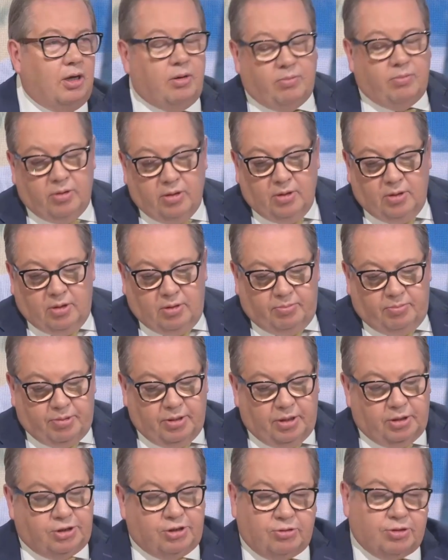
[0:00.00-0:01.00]
Um, well,
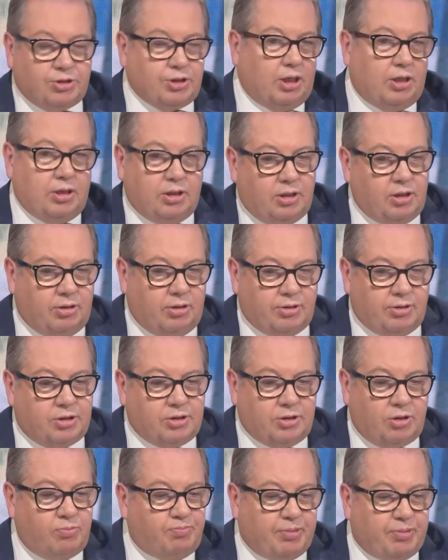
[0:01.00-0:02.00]
but as you say, you know,
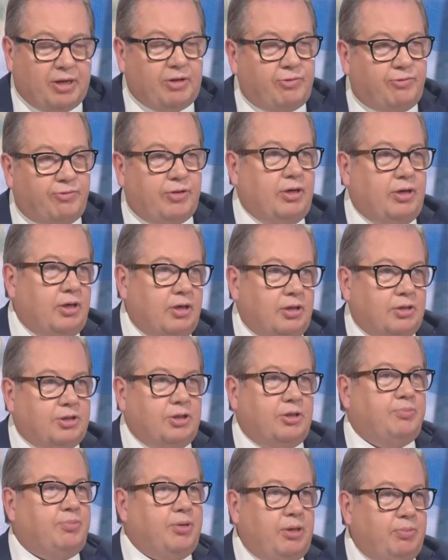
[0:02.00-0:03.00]
there's no benefit
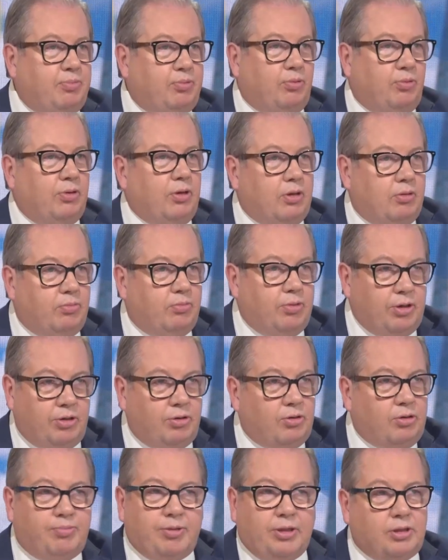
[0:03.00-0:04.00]
to the people. No. We're
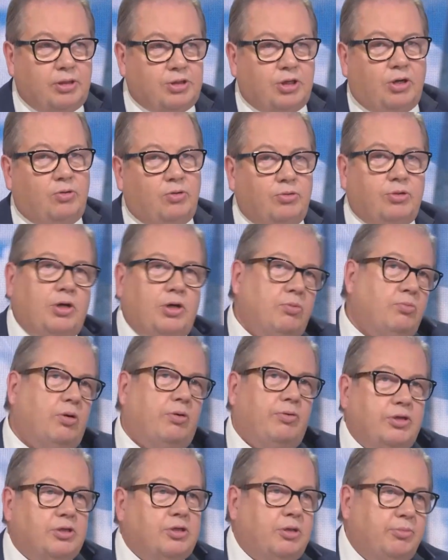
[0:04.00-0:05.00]
not being told, don't
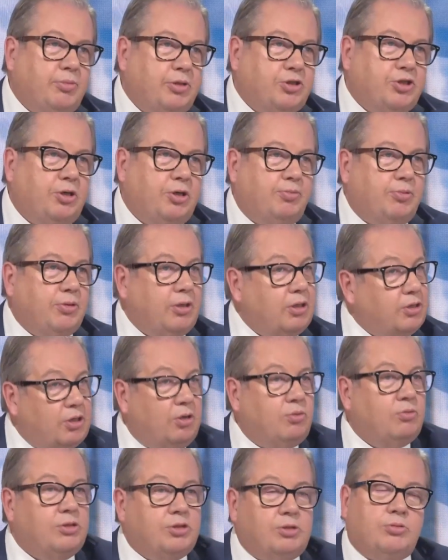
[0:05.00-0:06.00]
worry, it's going to be cheaper. They
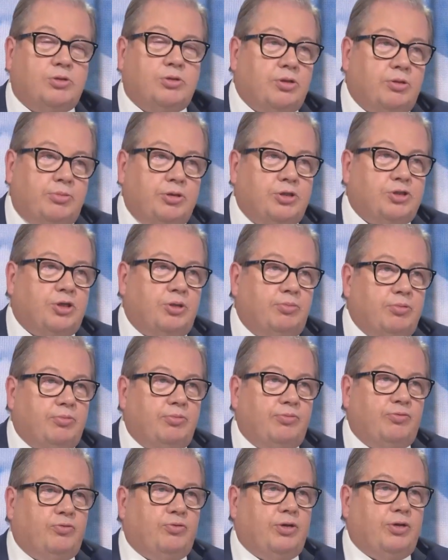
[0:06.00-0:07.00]
told us it was going to be cheaper
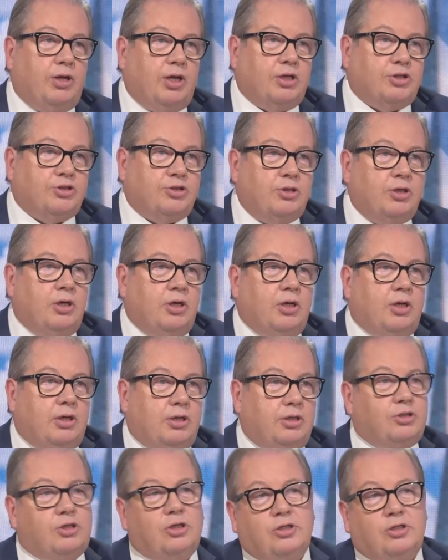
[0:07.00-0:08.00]
before the election.
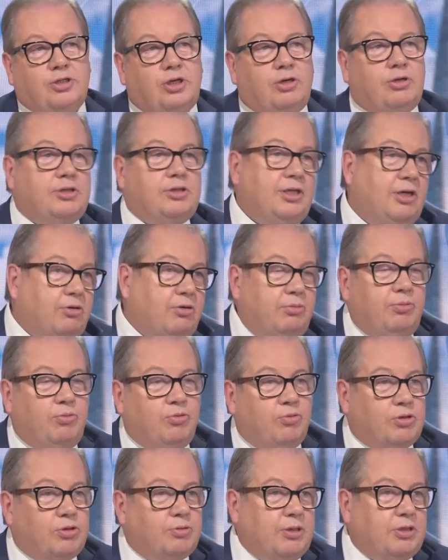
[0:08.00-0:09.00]
No. It turns out it's now going to be
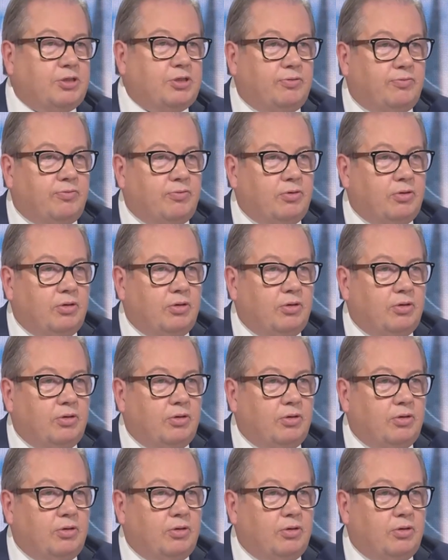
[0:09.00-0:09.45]
more expensive.